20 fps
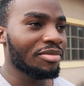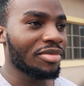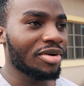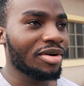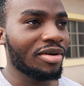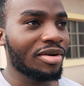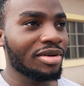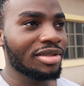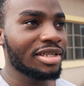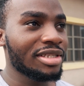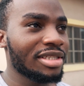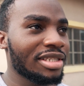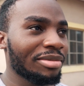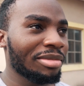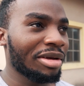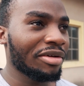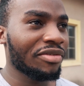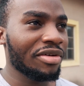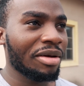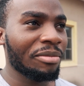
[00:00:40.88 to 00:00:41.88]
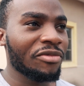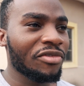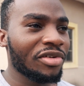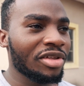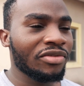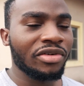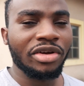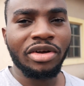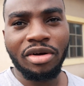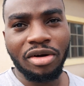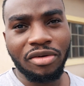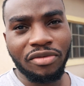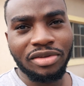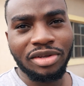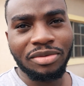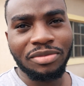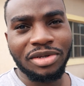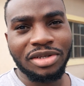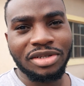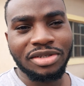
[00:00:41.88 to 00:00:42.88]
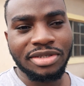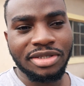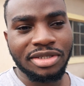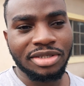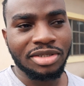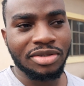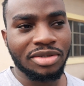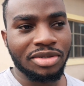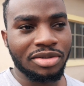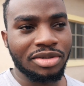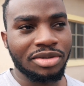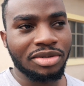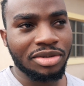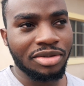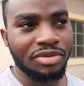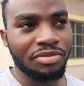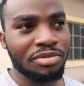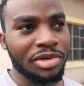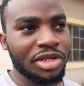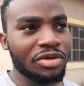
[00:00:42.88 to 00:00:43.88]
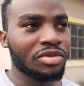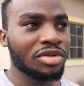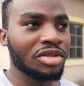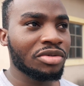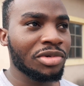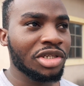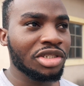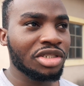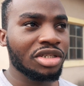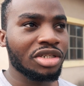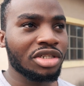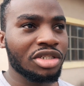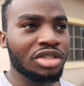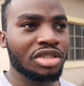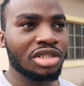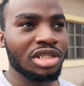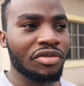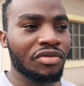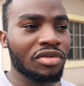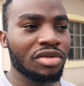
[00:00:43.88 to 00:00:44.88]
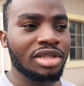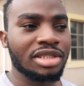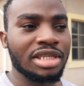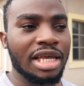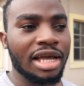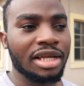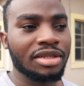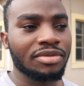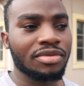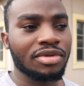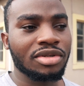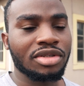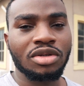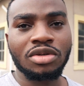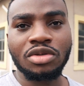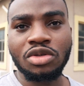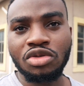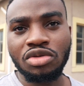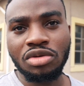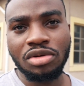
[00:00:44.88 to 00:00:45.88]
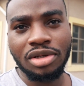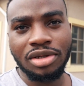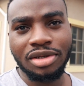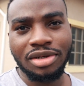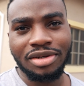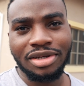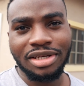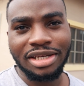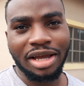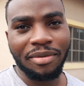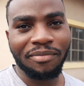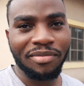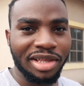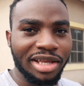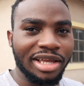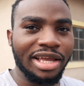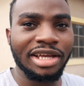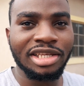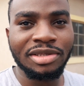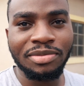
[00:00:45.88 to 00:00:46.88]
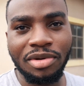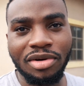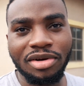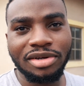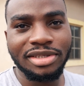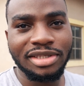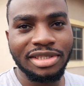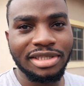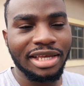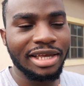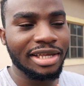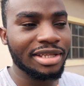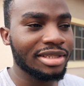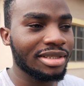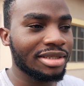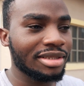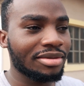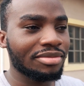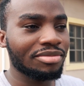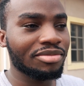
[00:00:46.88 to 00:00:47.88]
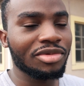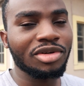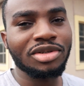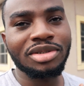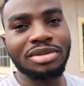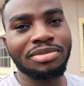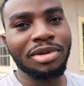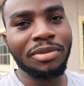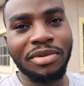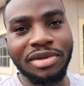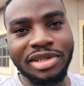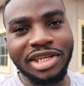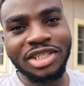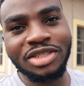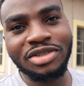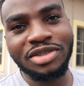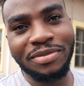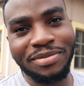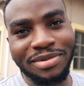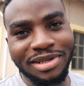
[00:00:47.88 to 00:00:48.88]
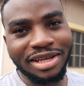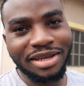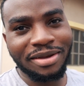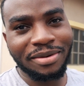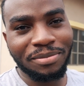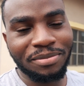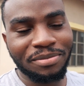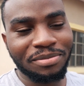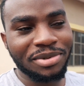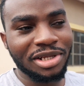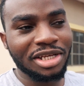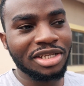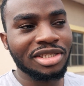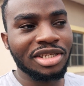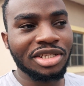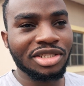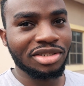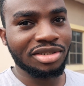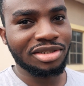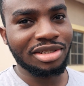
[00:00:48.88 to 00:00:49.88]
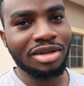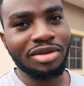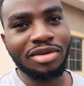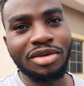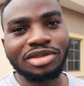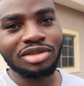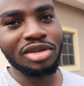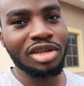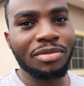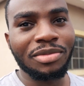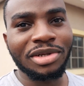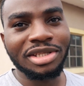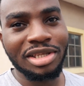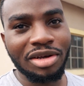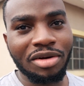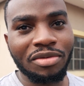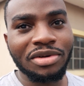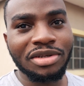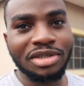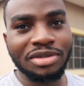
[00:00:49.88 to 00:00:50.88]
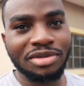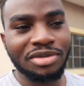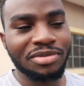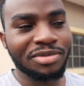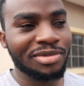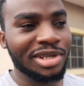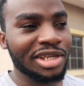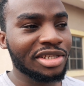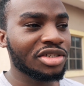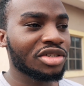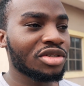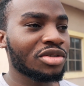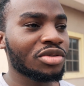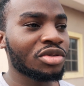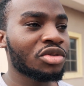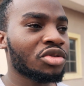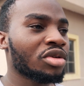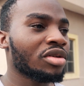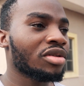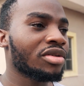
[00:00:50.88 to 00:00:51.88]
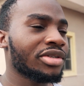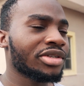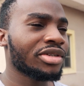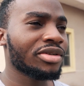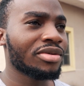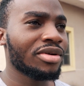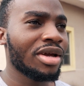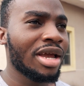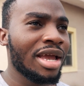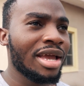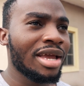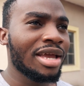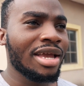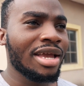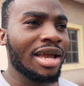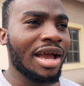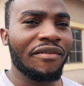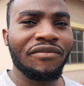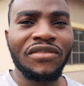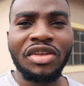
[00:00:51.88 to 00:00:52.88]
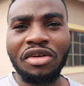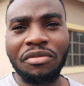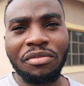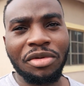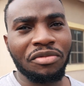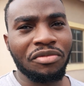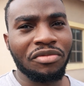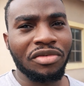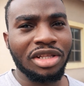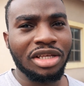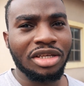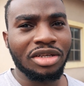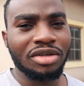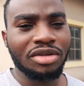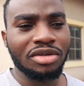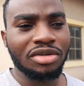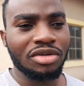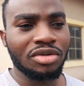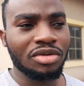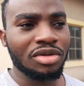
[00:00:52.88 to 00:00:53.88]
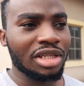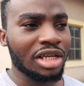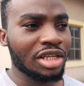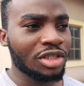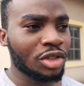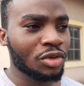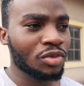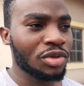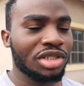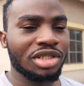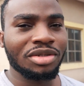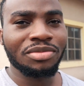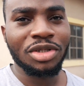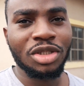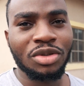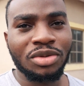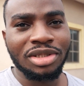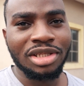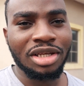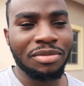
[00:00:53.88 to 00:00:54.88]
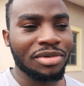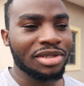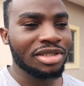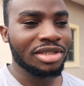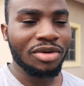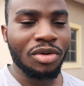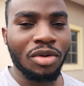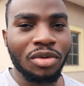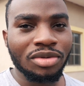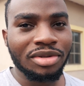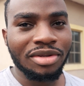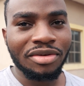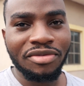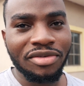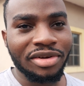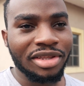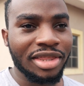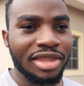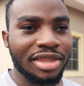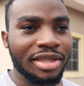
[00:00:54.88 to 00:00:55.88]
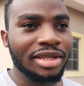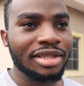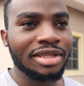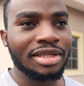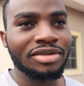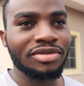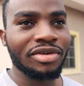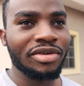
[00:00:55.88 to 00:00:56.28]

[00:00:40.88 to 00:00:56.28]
But this time I'm feeling very confident because one of the major issues I've always had was controller. Okay, I play Xbox and most people in Nigeria play PlayStation. And all tournaments are always PlayStation controller. So I've never been really good at switching between them. It's a whole different thing.